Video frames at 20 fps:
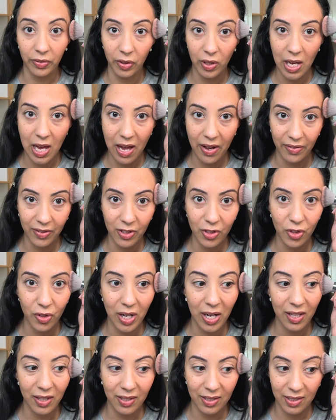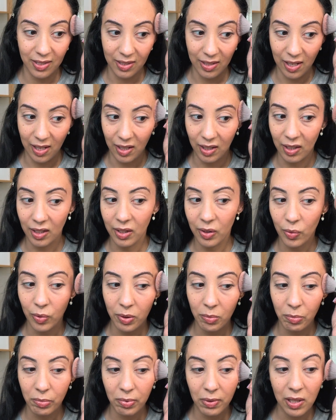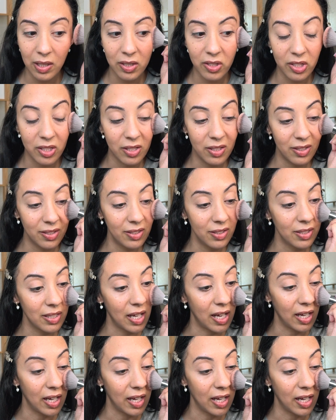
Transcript: If you haven't tried the Saie liquid blushes,